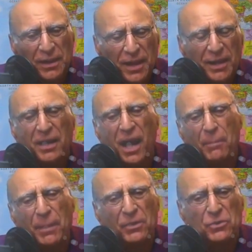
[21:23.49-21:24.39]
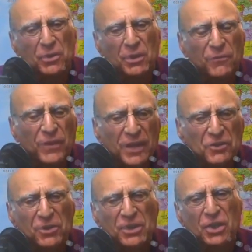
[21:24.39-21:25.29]
economics or the
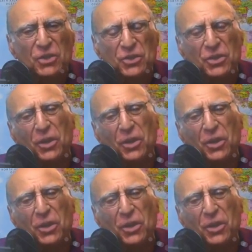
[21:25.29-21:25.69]
financial condition.